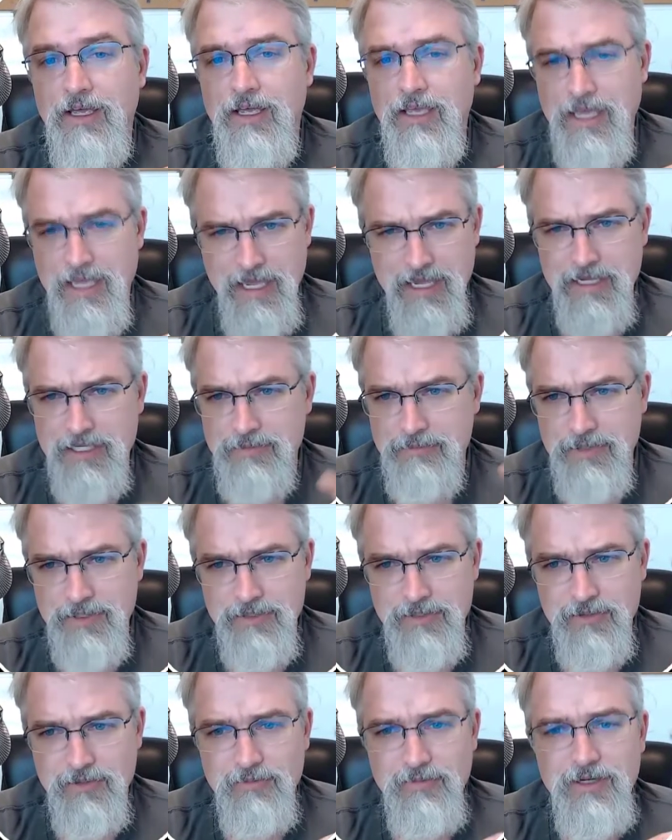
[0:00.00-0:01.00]
hey, it's
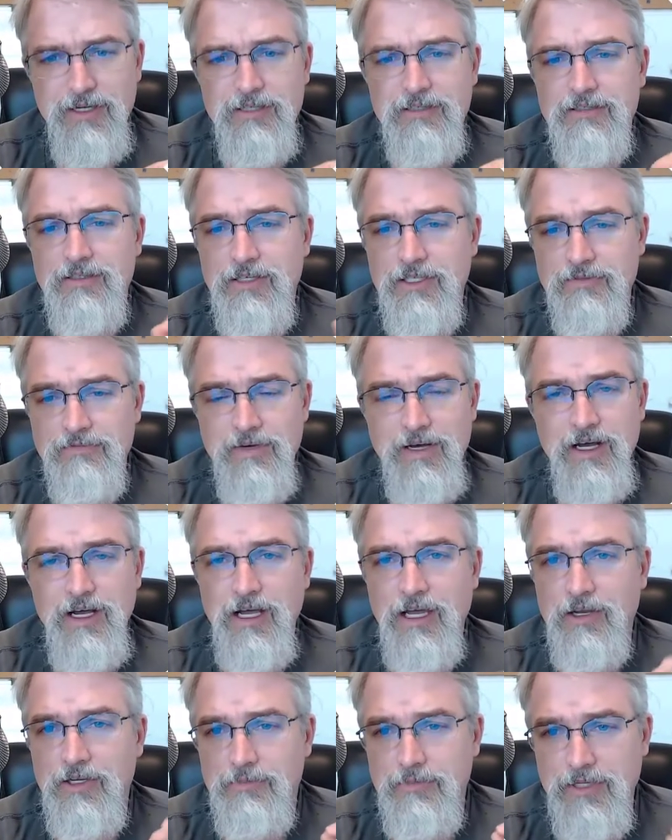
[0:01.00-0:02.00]
been two months and it's
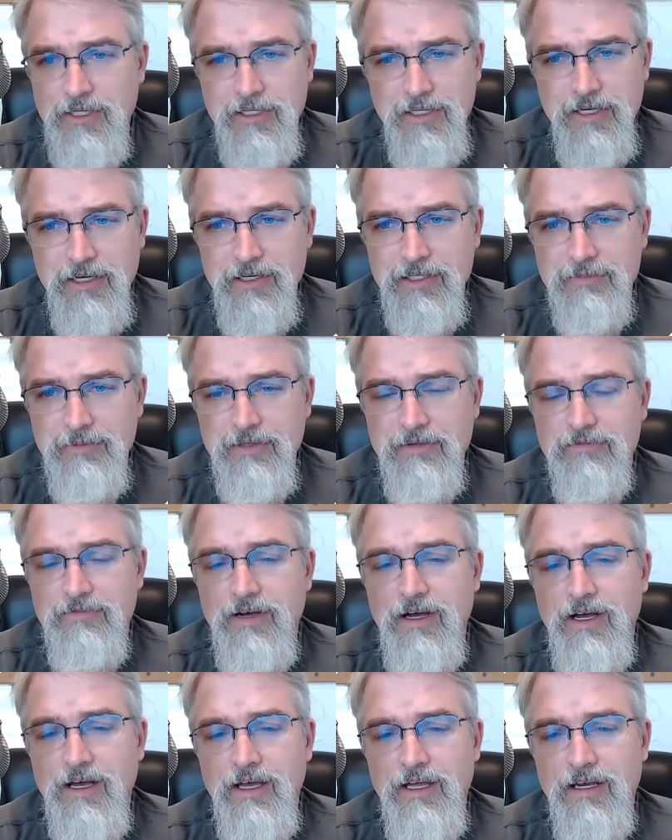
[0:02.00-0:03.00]
fine, it's been a year, it's been
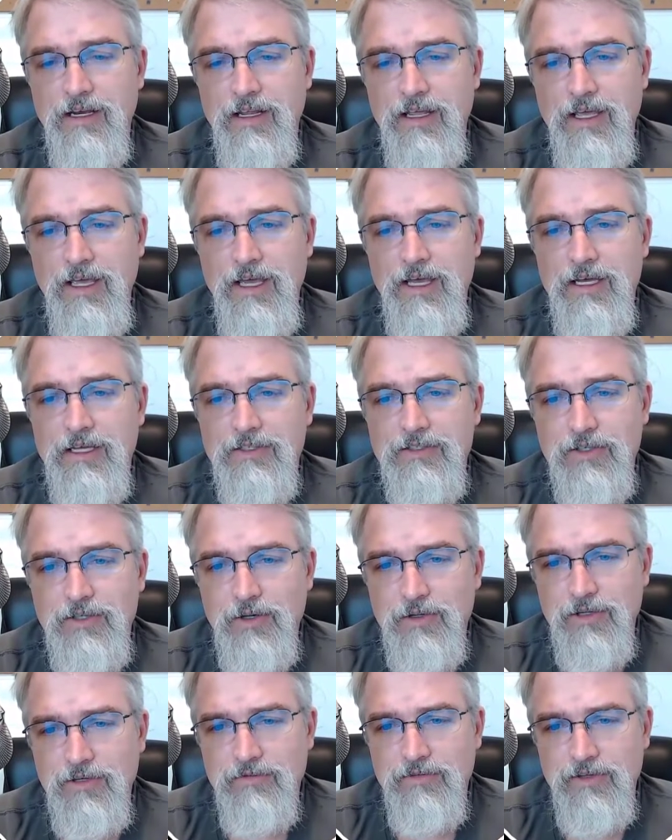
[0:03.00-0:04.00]
fine. So
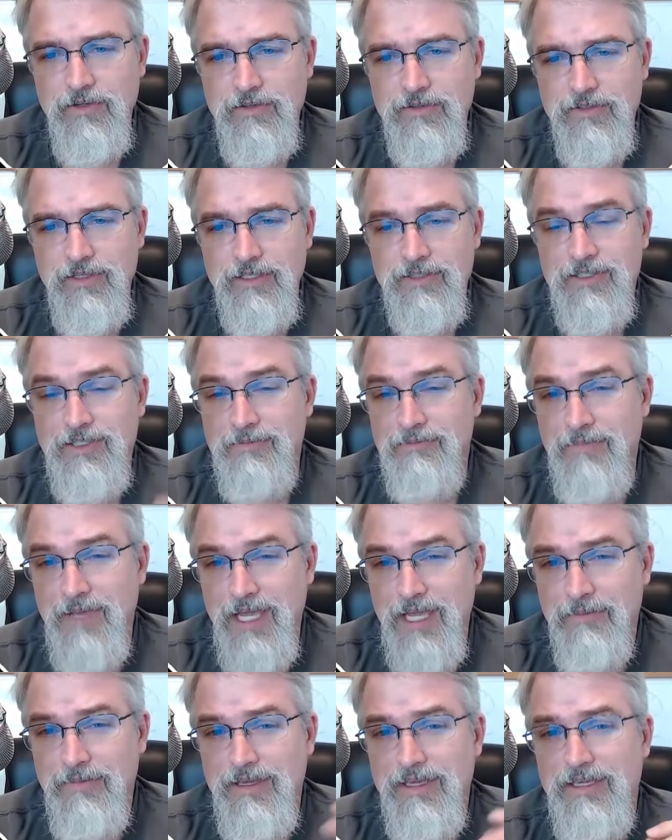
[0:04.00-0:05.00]
go look for those things because
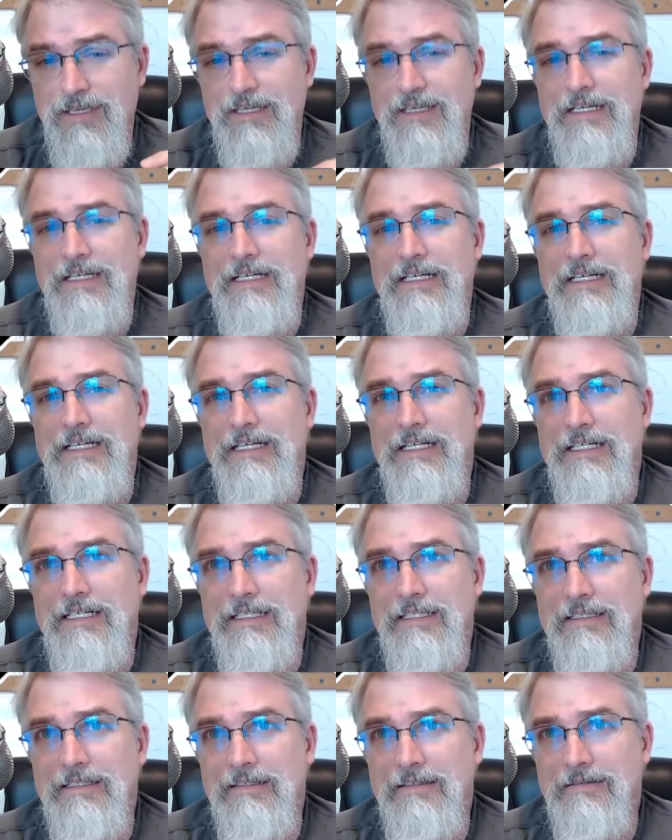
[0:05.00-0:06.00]
maybe
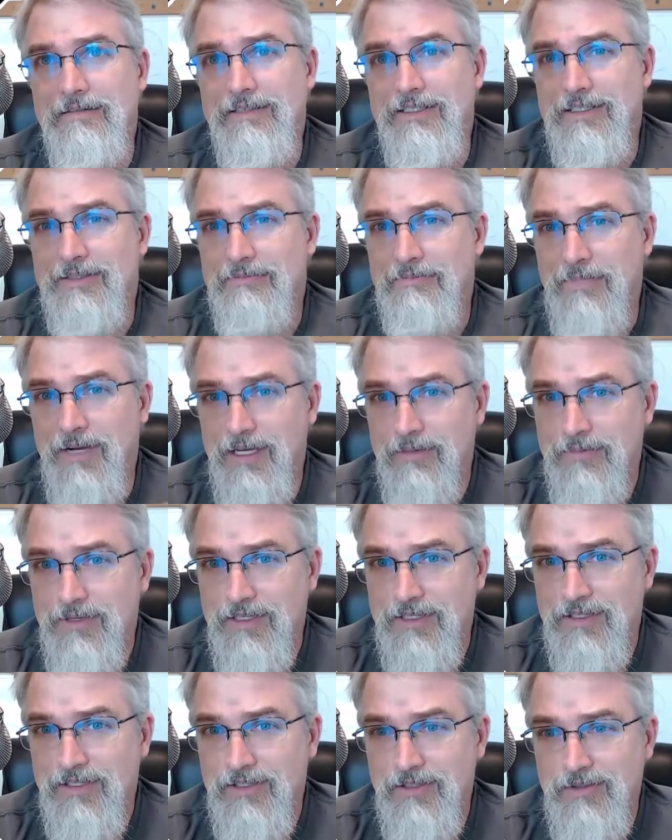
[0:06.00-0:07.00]
this might
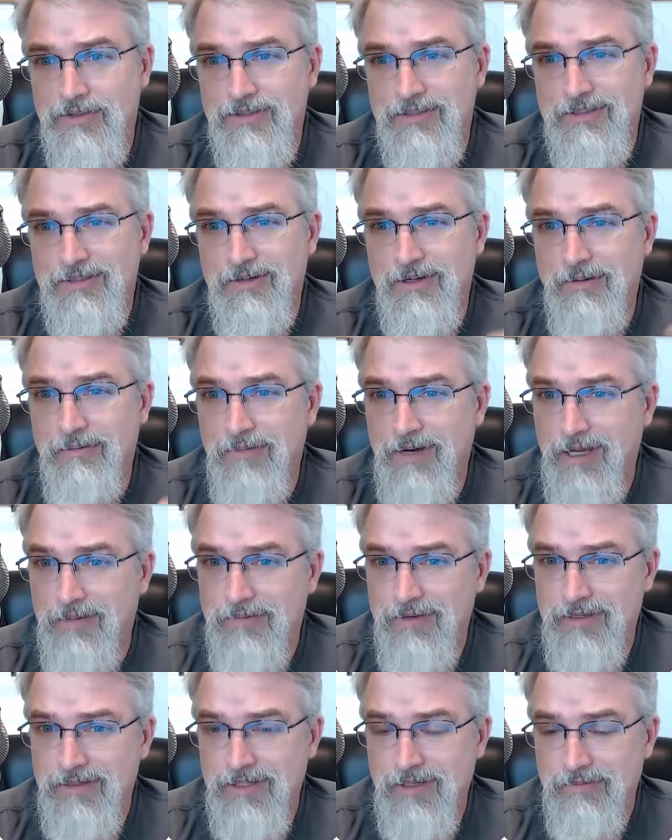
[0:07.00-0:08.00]
be a solution or it might
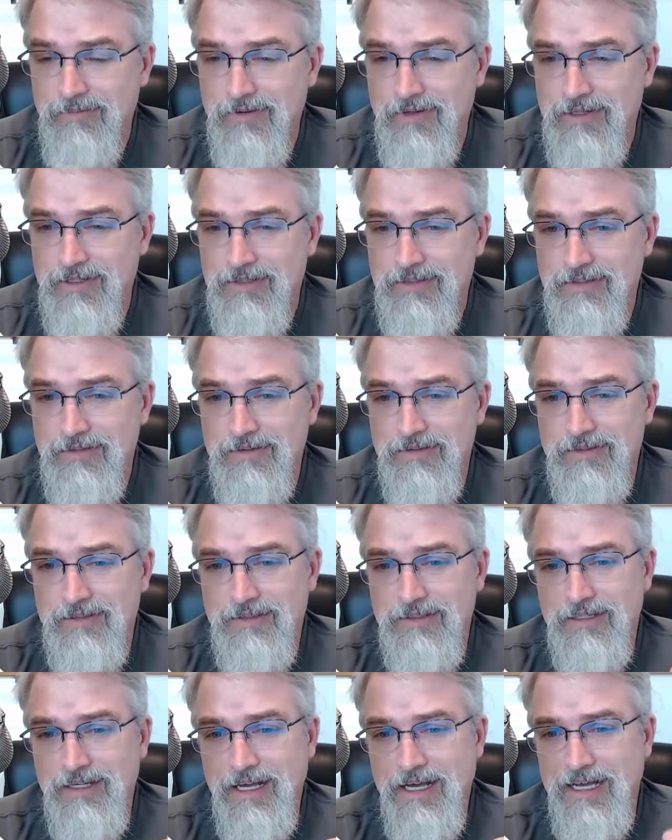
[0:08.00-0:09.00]
be a temporary
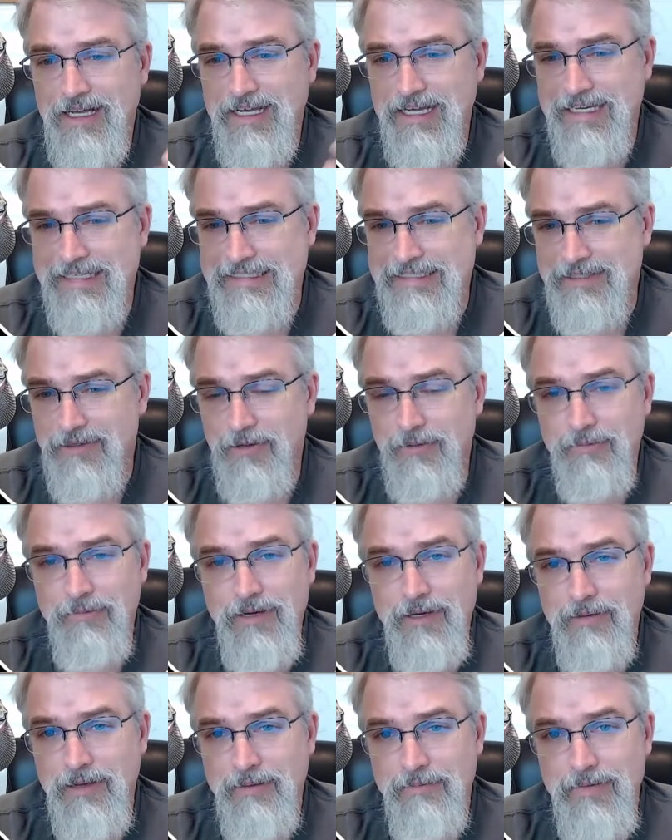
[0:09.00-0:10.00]
solution. I, I, or
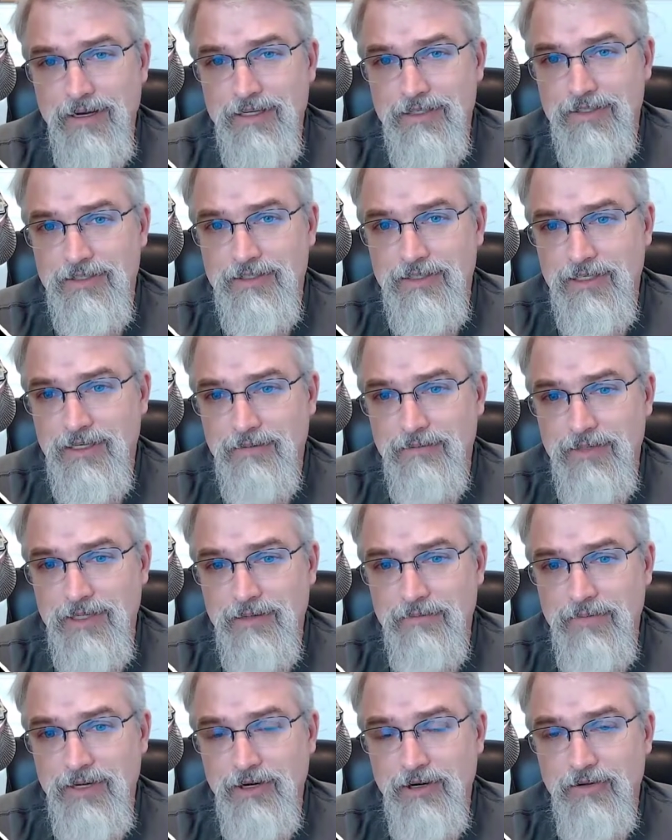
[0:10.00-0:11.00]
it might just end up
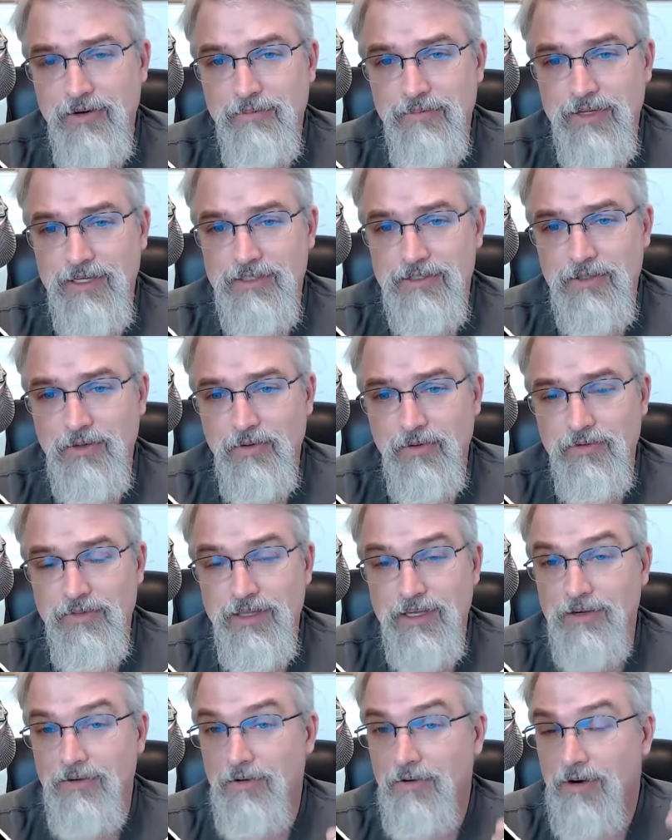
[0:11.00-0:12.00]
being better to replace the whole
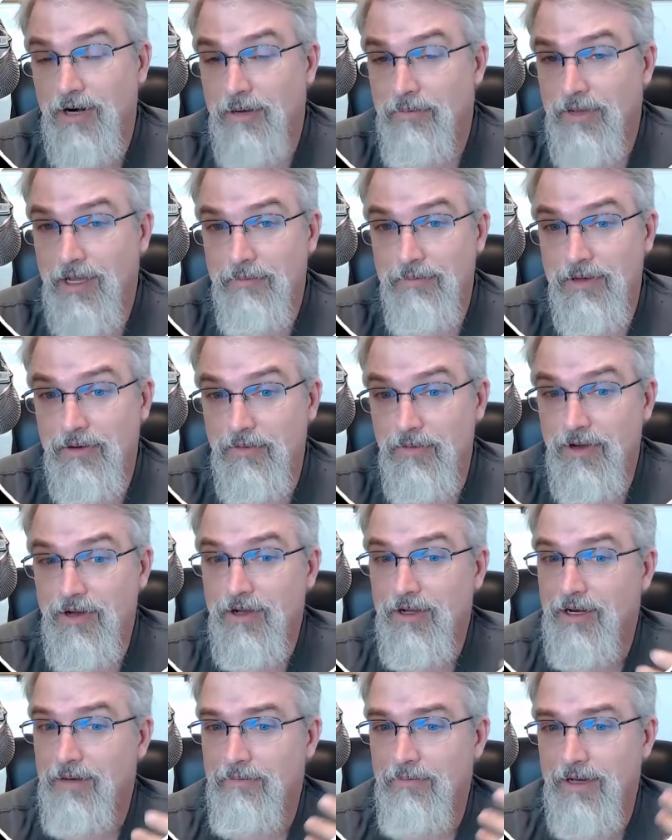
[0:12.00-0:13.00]
thing, or I might be
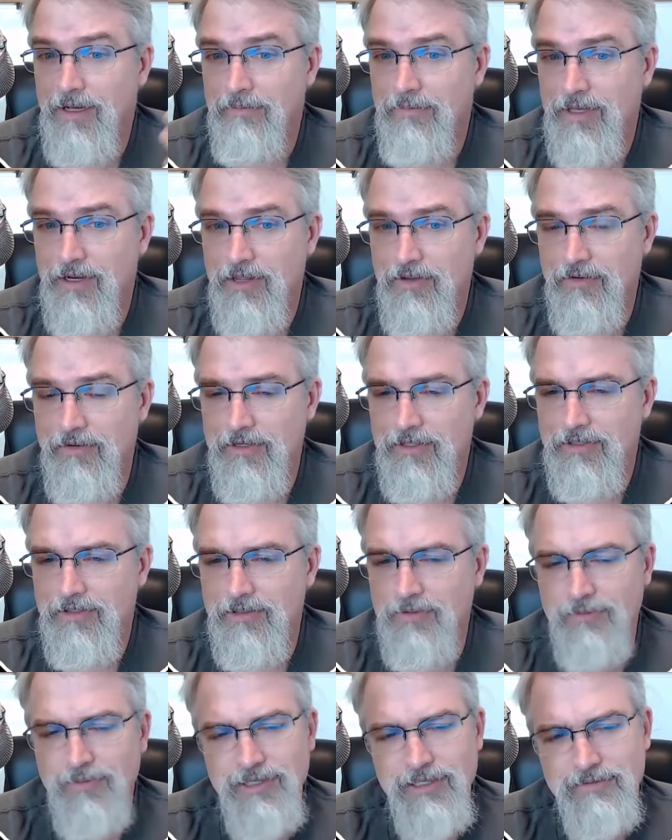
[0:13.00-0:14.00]
wrong and it might be another
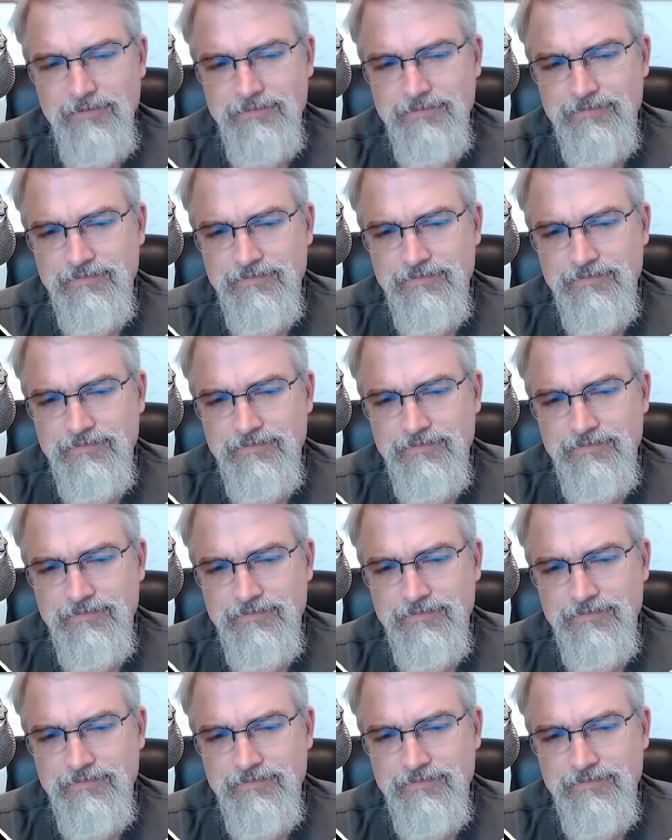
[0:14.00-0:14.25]
issue. Well,